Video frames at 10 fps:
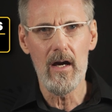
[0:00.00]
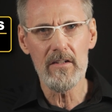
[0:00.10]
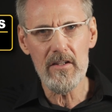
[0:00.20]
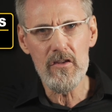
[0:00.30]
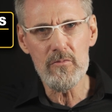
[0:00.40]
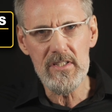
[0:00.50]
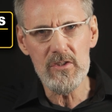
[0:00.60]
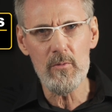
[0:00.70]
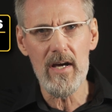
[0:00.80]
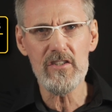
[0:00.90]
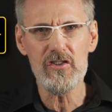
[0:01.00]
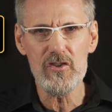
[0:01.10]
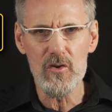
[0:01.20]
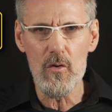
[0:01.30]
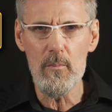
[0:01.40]
Another reason why it's
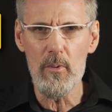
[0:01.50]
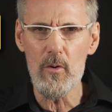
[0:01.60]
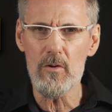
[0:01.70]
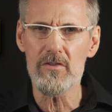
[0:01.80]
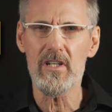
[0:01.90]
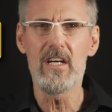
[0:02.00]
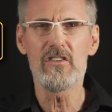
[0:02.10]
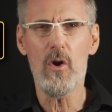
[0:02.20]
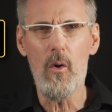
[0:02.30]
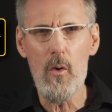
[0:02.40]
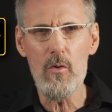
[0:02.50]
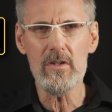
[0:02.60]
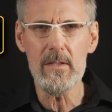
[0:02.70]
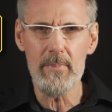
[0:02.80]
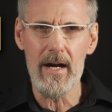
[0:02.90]
so important to
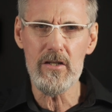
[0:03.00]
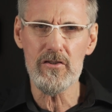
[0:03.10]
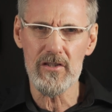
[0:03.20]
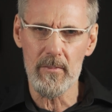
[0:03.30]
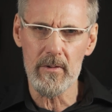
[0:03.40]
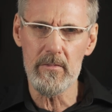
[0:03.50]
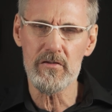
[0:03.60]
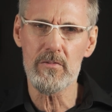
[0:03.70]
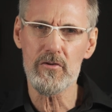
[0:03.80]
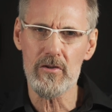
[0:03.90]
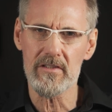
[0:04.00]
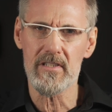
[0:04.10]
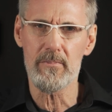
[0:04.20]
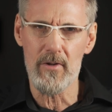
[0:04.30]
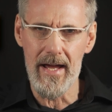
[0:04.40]
only buy your supplements from
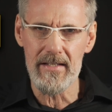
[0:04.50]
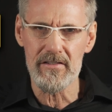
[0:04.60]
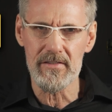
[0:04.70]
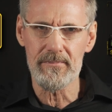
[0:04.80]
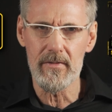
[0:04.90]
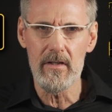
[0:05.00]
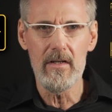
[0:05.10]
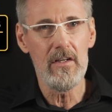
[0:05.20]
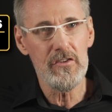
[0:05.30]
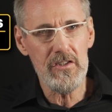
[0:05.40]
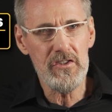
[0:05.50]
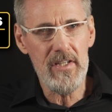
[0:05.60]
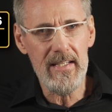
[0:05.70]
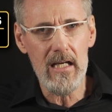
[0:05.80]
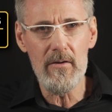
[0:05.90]
trusted brands. Just
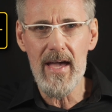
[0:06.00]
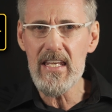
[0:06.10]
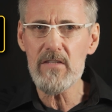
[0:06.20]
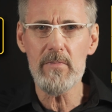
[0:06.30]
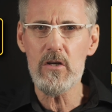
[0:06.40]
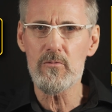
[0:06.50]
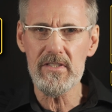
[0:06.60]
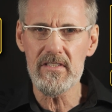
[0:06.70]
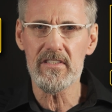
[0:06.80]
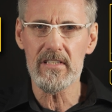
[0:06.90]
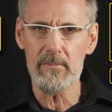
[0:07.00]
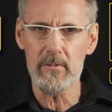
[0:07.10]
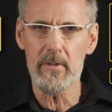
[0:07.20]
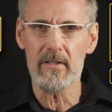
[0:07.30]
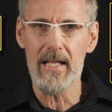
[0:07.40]
check out any of my recent
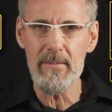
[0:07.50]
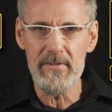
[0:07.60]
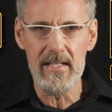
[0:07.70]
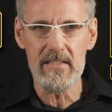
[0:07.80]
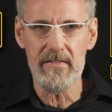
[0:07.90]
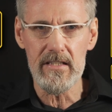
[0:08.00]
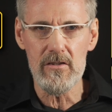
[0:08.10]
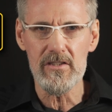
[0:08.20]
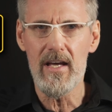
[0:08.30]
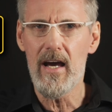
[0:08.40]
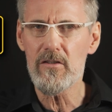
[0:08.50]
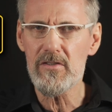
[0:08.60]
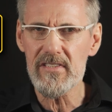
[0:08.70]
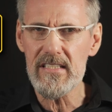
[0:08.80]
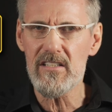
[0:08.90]
supplement lab test videos and you'll
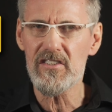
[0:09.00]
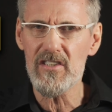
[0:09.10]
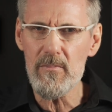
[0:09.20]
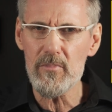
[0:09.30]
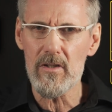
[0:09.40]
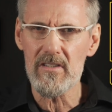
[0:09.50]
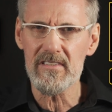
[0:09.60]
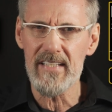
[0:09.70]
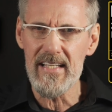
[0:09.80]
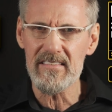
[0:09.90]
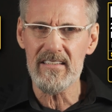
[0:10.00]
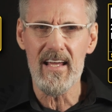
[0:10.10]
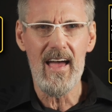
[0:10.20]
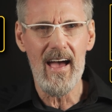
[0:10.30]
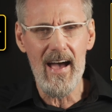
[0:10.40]
see that some products tested
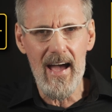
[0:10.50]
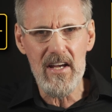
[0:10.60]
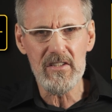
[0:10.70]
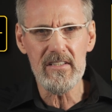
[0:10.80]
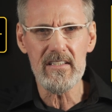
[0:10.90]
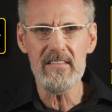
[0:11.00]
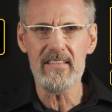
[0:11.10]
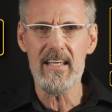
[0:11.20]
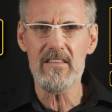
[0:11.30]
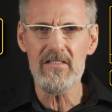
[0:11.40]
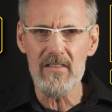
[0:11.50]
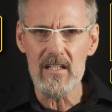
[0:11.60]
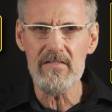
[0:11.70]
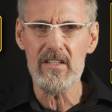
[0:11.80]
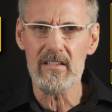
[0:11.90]
actually contain
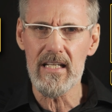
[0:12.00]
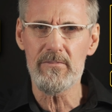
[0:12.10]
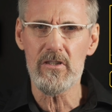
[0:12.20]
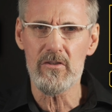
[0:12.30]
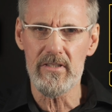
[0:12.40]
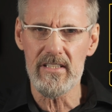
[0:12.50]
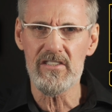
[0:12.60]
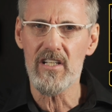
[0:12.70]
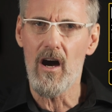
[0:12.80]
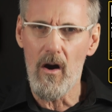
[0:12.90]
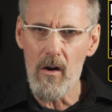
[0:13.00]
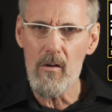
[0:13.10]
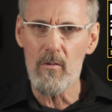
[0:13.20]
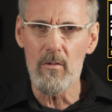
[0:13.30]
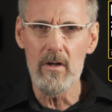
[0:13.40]
none of the claimed ingredients at
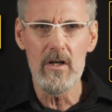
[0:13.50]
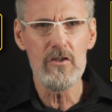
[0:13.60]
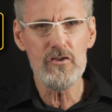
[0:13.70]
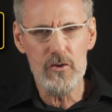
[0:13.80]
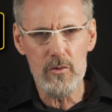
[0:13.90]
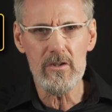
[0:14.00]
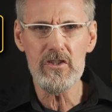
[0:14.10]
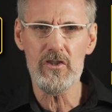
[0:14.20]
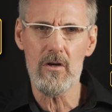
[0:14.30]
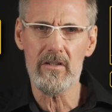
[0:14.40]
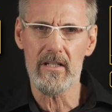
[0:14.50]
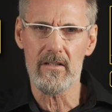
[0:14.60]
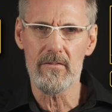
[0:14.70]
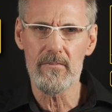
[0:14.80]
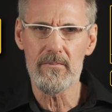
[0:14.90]
all. Truly shocking.